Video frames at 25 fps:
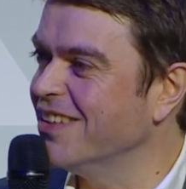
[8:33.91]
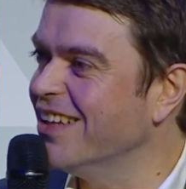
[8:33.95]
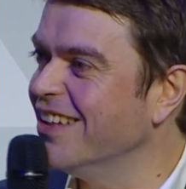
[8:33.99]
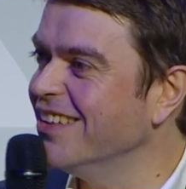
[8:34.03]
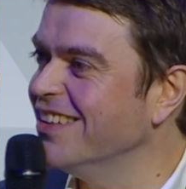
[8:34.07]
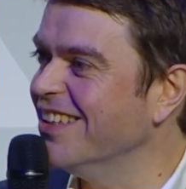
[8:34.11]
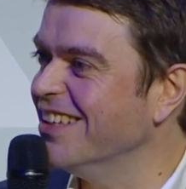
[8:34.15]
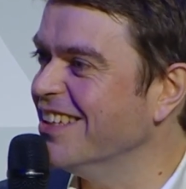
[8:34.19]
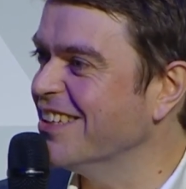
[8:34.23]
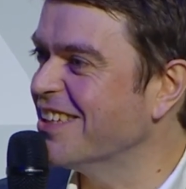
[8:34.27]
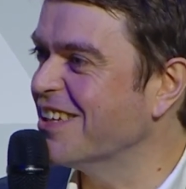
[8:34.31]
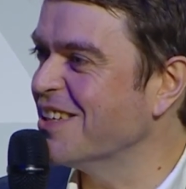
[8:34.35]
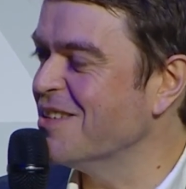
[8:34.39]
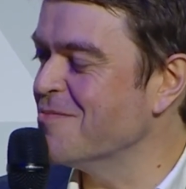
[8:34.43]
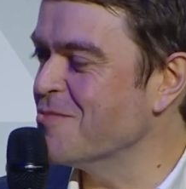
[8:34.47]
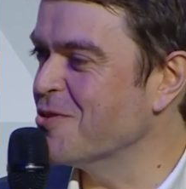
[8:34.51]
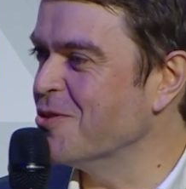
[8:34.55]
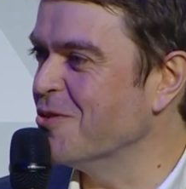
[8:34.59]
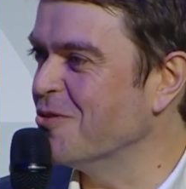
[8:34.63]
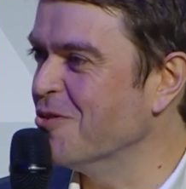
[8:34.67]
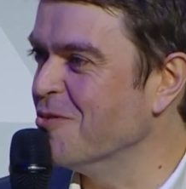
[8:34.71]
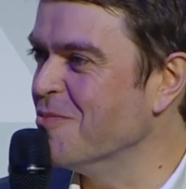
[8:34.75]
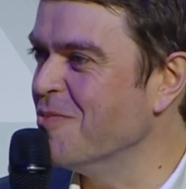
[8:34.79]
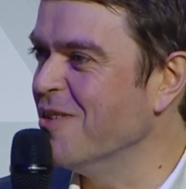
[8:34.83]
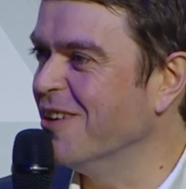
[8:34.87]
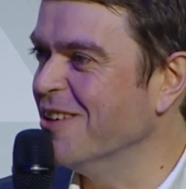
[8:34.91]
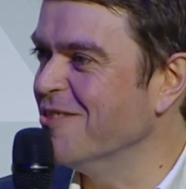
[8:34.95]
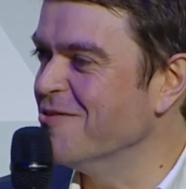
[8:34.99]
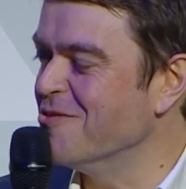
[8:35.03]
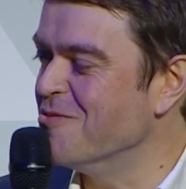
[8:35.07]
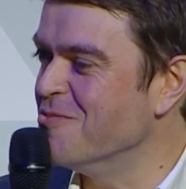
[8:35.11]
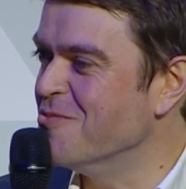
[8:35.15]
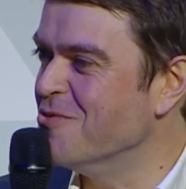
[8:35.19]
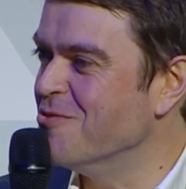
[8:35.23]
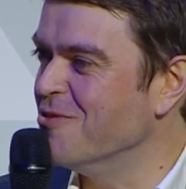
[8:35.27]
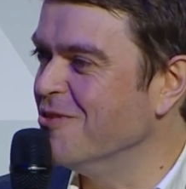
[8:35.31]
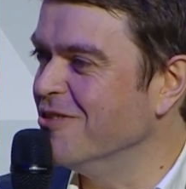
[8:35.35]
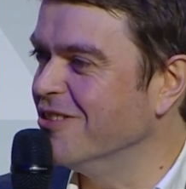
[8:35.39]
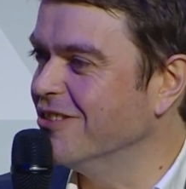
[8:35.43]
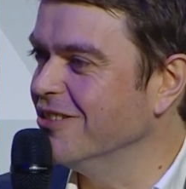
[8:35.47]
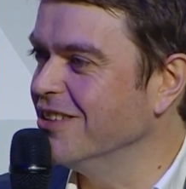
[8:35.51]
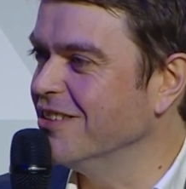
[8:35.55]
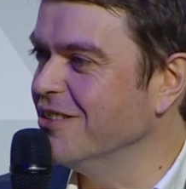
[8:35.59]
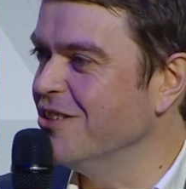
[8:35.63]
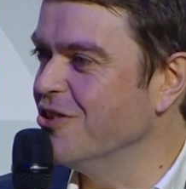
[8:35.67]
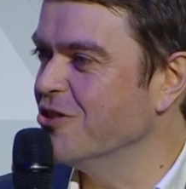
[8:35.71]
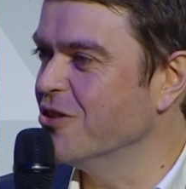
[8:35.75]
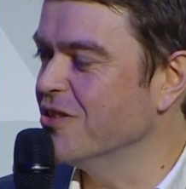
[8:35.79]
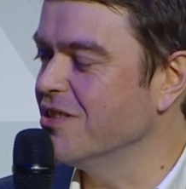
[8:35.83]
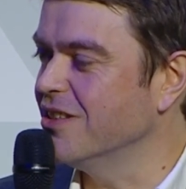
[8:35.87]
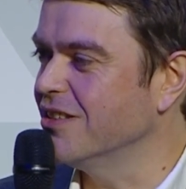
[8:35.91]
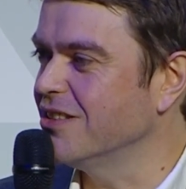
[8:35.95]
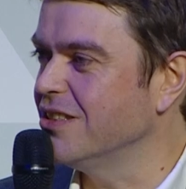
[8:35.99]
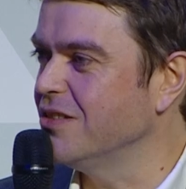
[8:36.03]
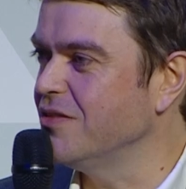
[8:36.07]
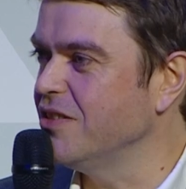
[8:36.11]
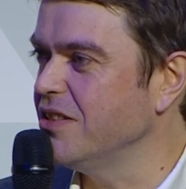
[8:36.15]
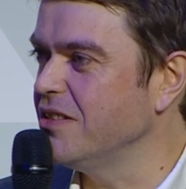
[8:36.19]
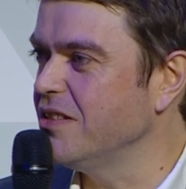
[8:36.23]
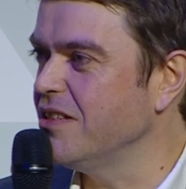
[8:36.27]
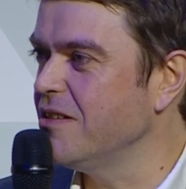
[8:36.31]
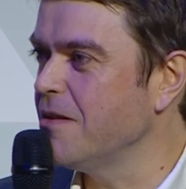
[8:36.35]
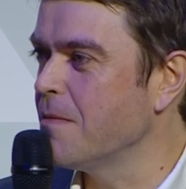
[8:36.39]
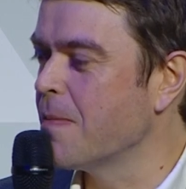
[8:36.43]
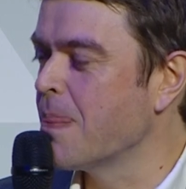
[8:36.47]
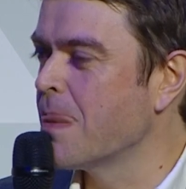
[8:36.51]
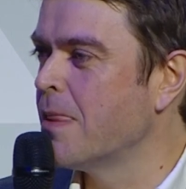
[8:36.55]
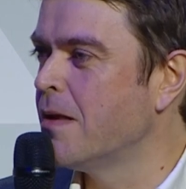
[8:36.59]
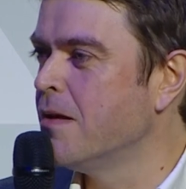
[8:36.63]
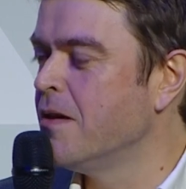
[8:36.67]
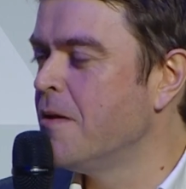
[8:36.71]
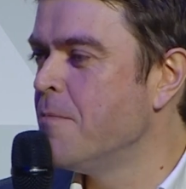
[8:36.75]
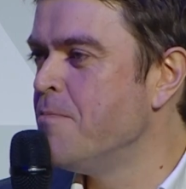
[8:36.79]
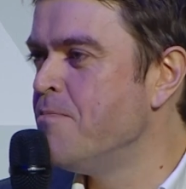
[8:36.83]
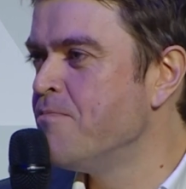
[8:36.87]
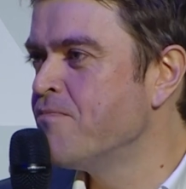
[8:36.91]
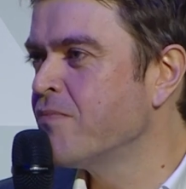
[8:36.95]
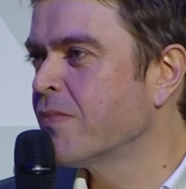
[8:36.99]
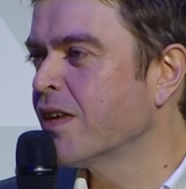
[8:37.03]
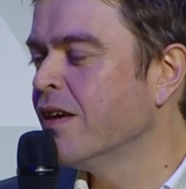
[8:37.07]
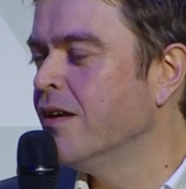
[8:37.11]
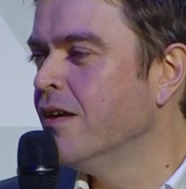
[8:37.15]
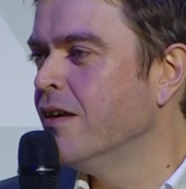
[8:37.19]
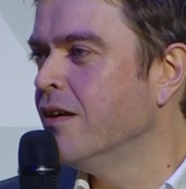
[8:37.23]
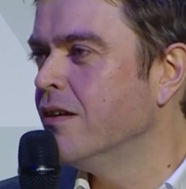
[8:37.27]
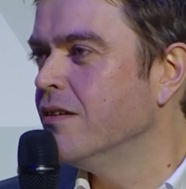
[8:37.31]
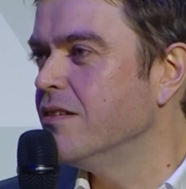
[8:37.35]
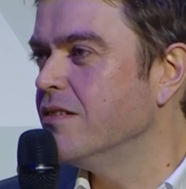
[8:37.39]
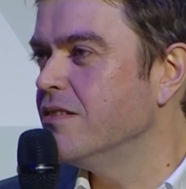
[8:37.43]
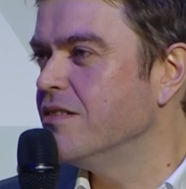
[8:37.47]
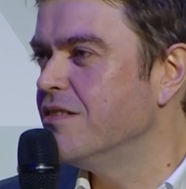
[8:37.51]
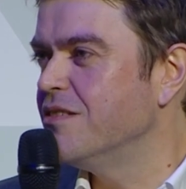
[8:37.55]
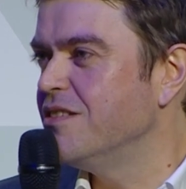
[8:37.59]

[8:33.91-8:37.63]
sort of like if you talk about one, you know, sort of like